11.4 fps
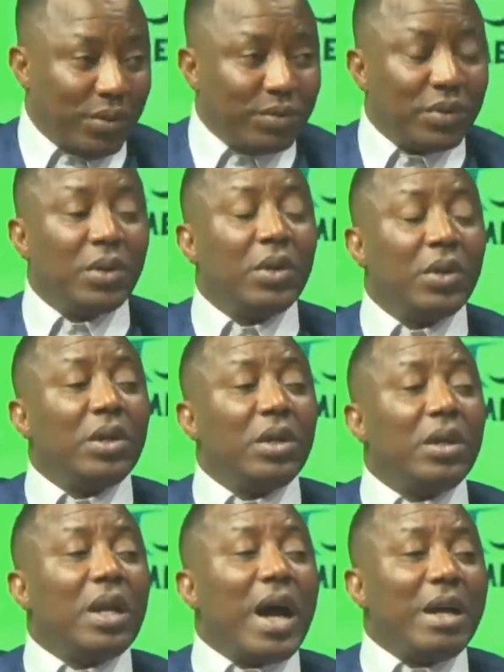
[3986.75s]
for?
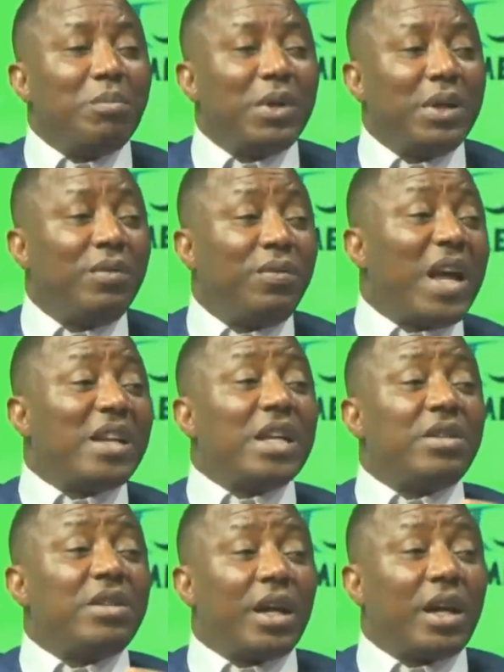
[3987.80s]
I believe
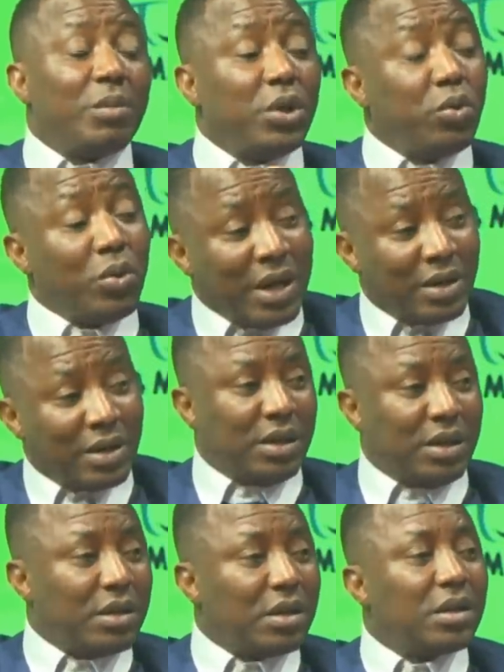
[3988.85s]
that Nigeria can be
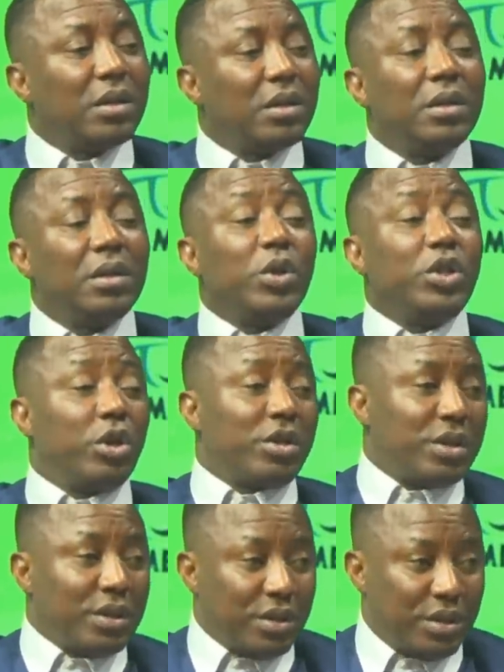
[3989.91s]
united with
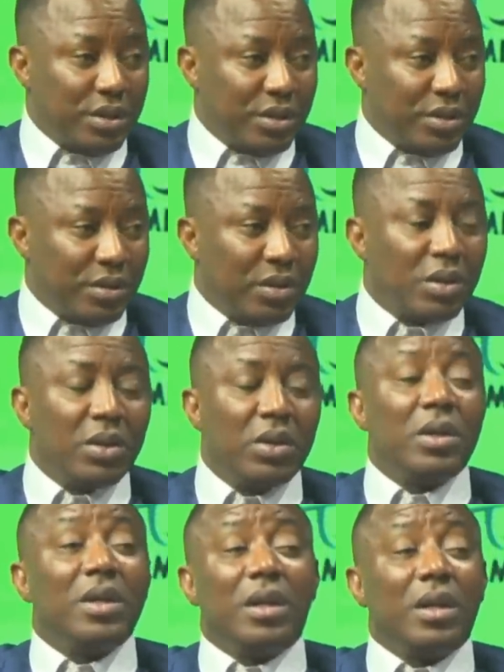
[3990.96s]
justice.
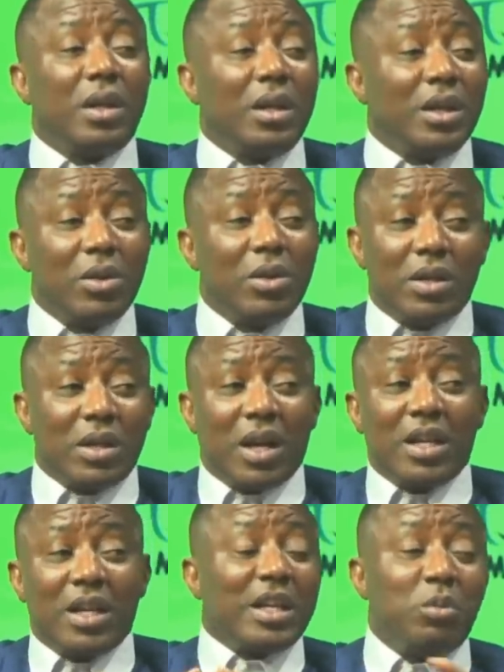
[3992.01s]
The
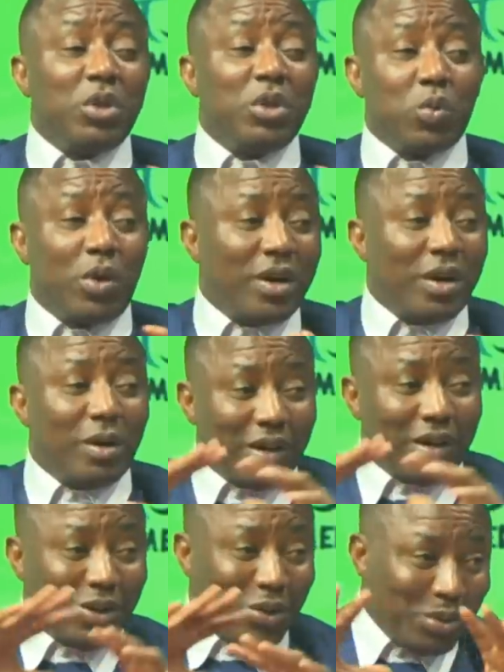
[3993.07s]
Northerners are the most worried
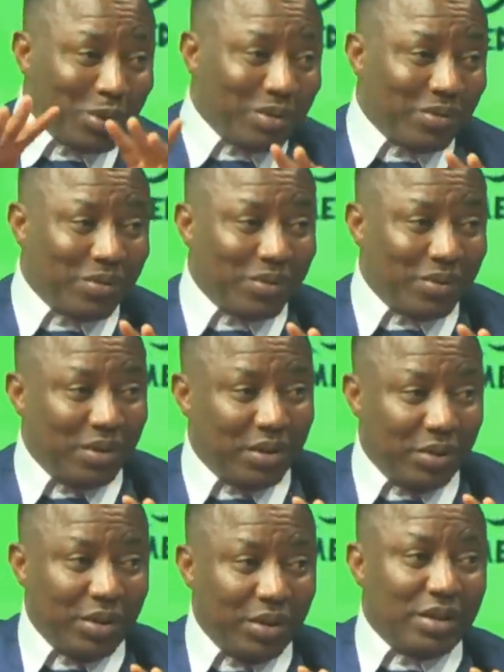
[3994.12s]
about the issue of
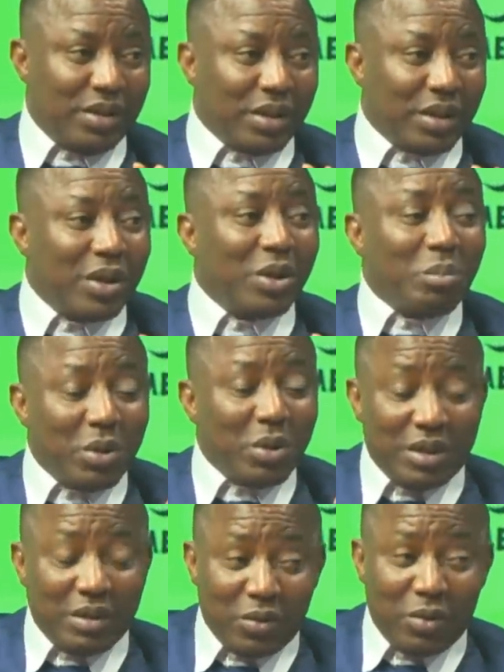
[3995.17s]
unity.
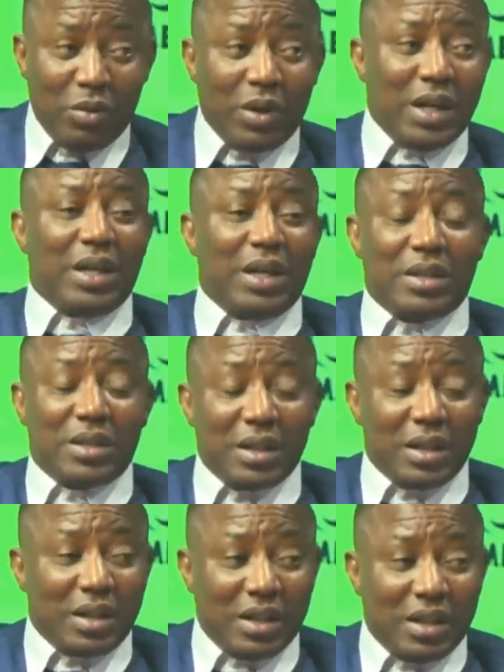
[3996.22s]
But if you look at
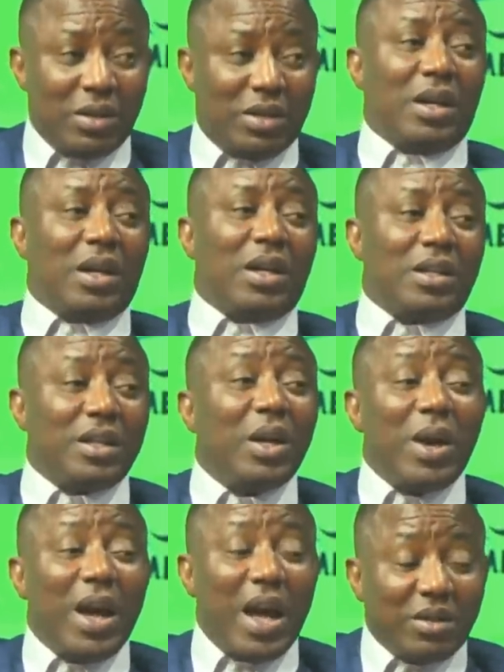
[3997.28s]
the
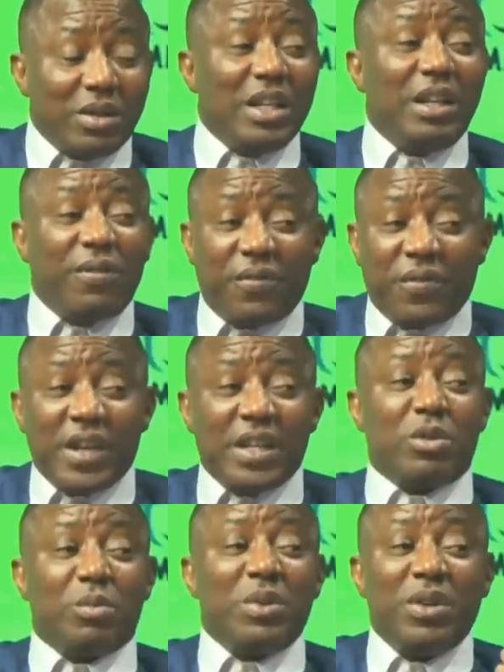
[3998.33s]
Northerners, they were actually the
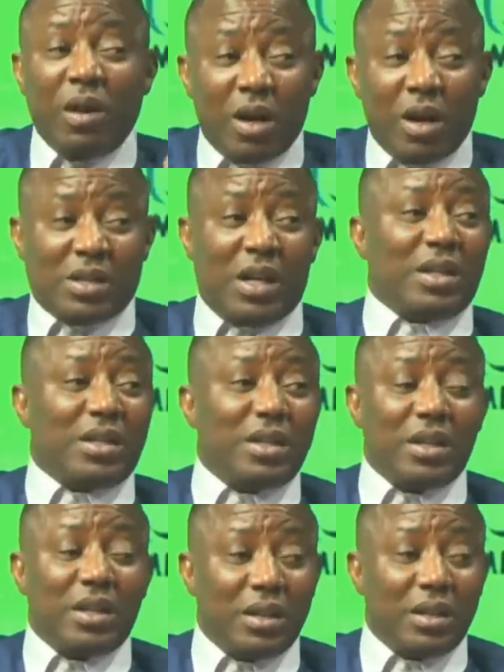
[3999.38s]
first to be
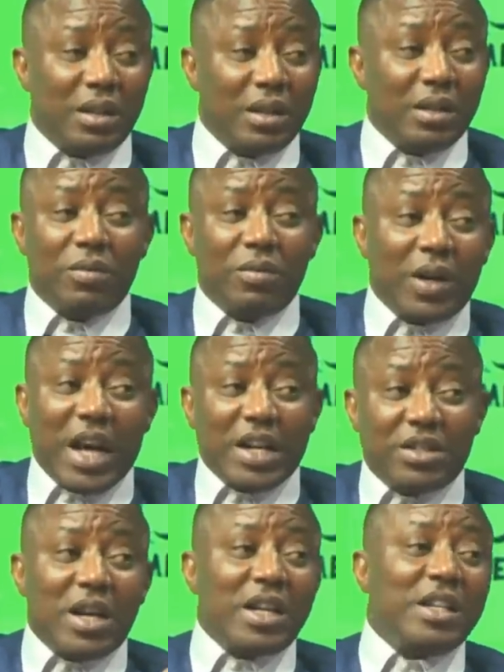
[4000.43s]
reluctant for a
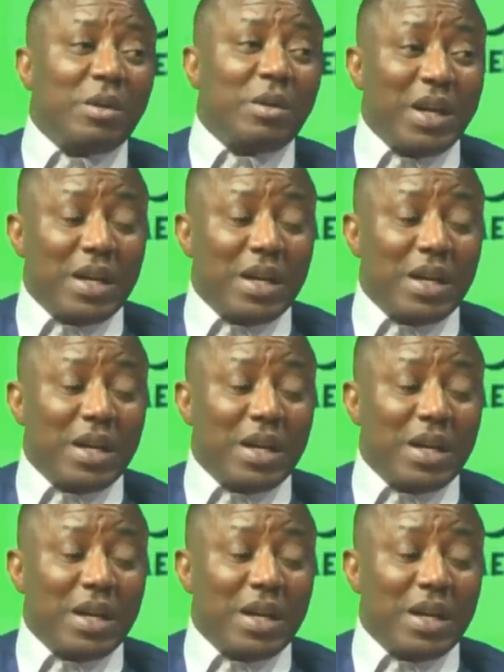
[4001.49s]
Nigerian